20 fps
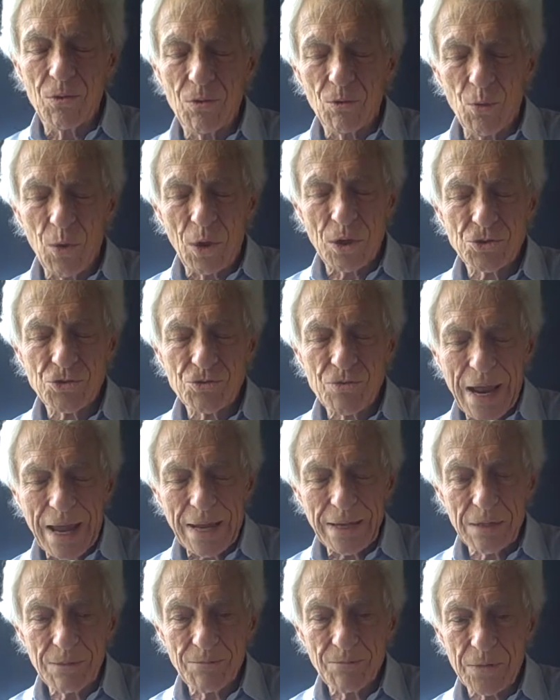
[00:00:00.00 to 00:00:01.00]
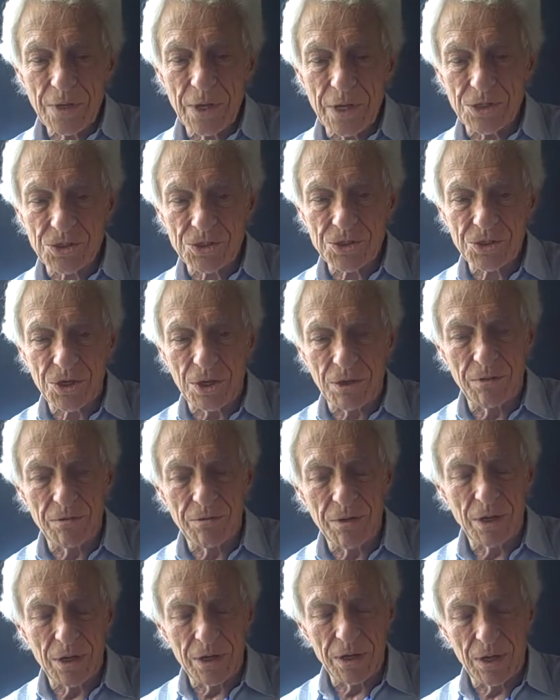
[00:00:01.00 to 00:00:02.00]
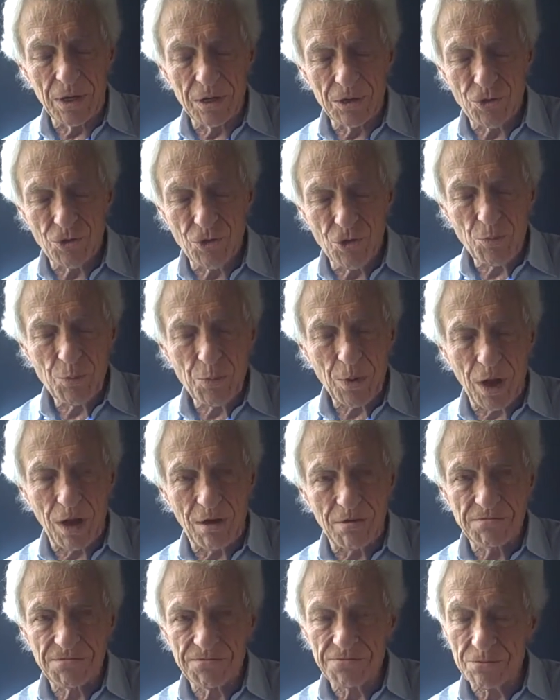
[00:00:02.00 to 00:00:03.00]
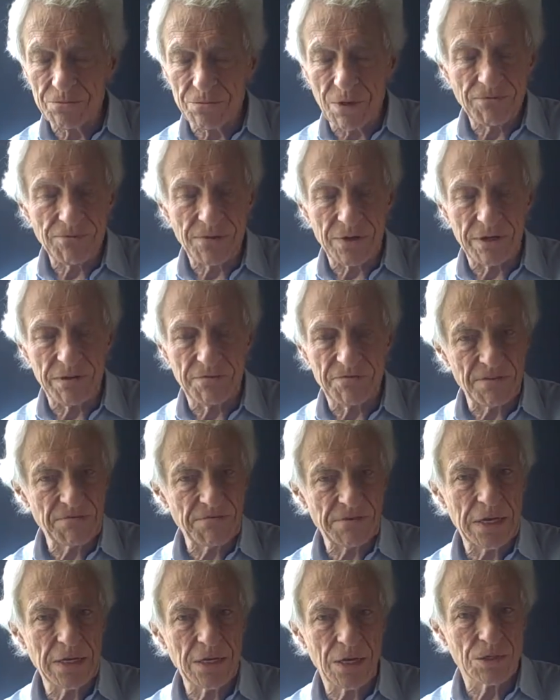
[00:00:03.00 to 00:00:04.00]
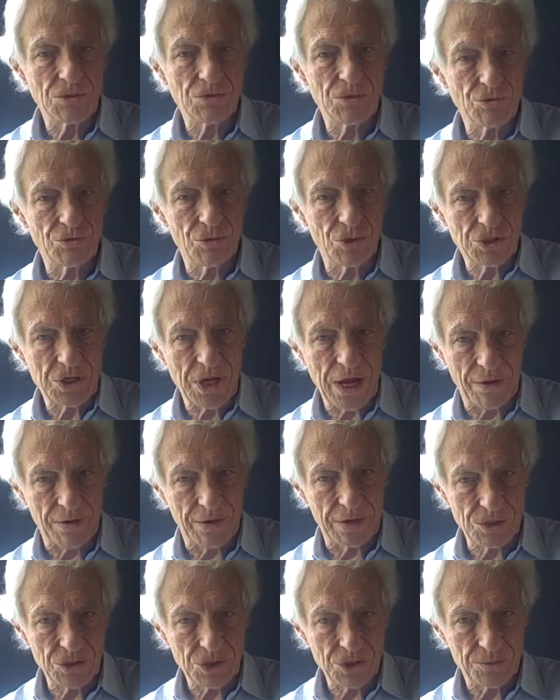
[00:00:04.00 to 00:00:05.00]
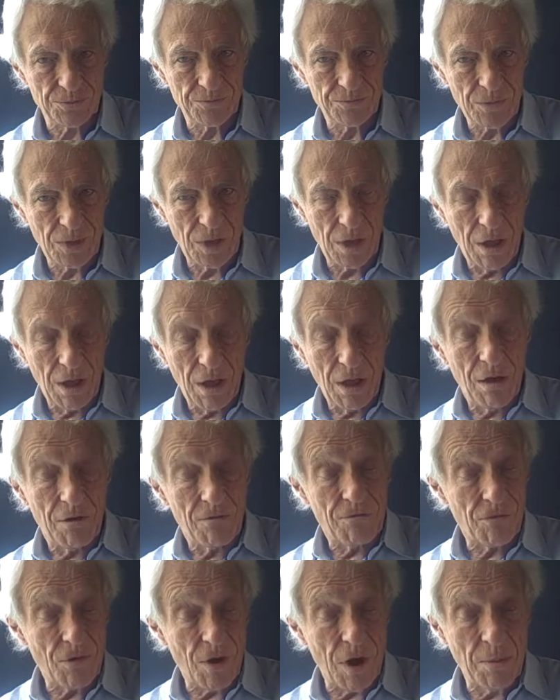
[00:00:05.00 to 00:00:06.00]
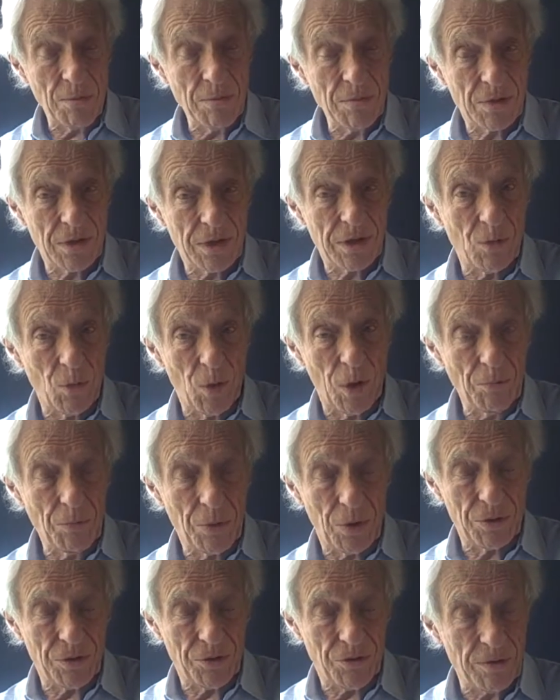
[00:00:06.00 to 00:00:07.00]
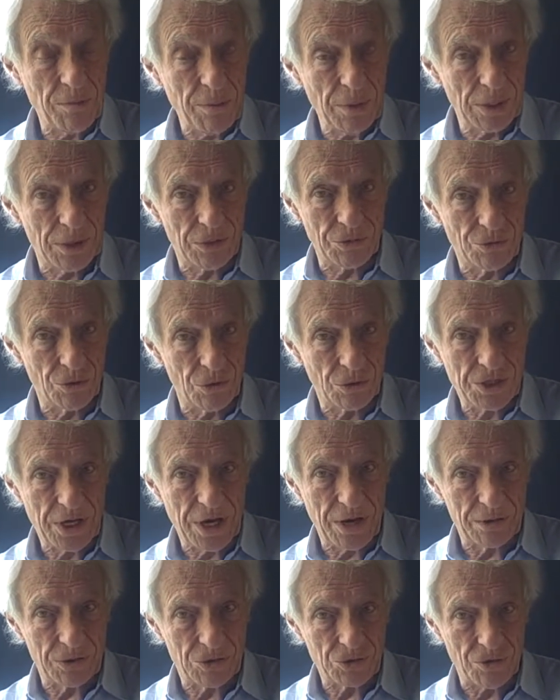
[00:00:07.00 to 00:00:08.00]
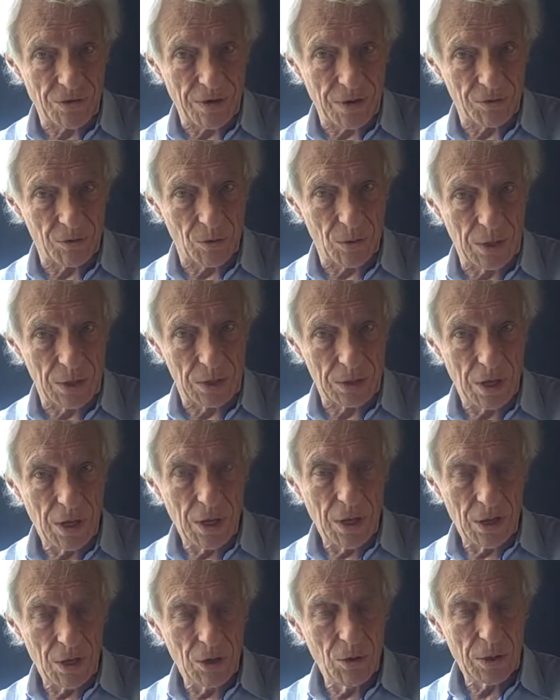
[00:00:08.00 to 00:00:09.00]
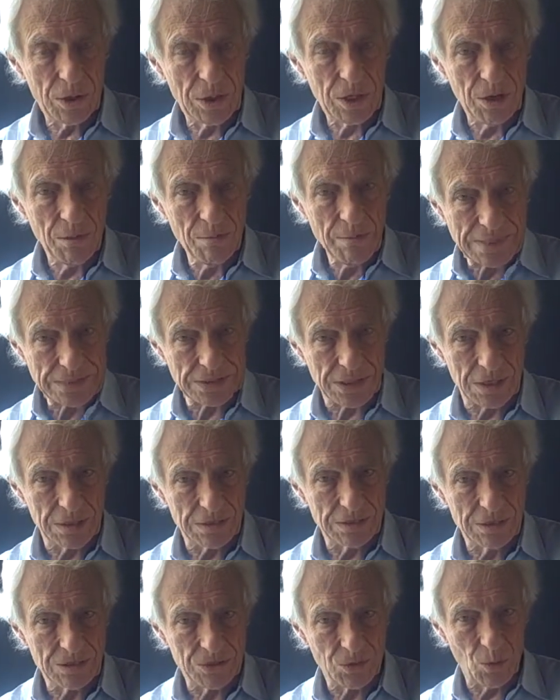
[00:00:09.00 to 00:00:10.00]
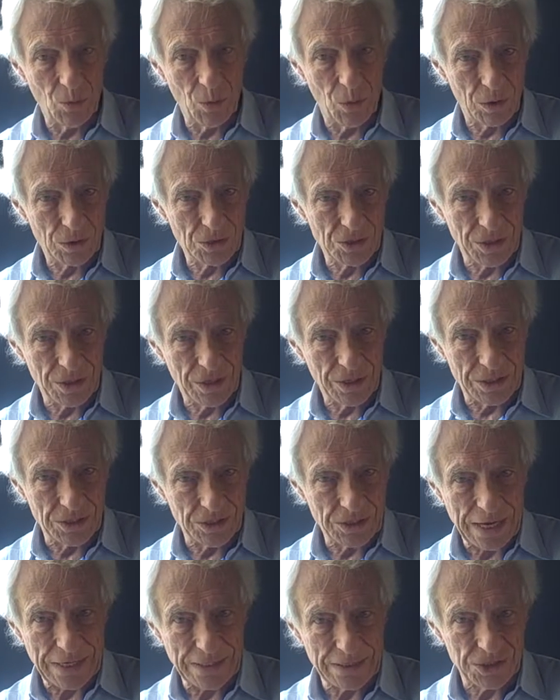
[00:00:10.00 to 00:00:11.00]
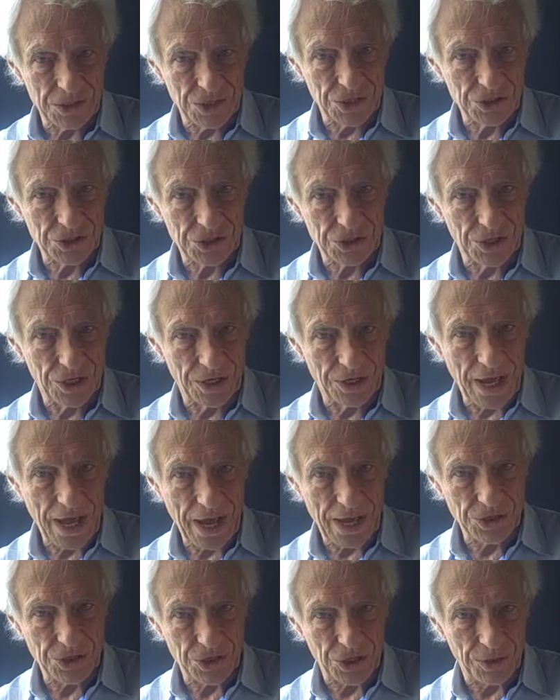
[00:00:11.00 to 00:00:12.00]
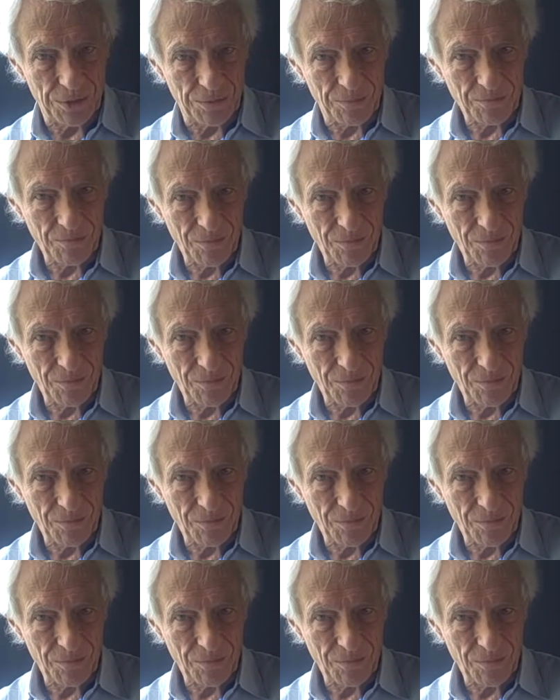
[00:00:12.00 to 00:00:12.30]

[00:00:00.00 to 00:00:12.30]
WASRAG is a group of roughly 1,500 Rotarians from the 1.3 million Rotarians around the world who are committed to water and sanitation and hygiene.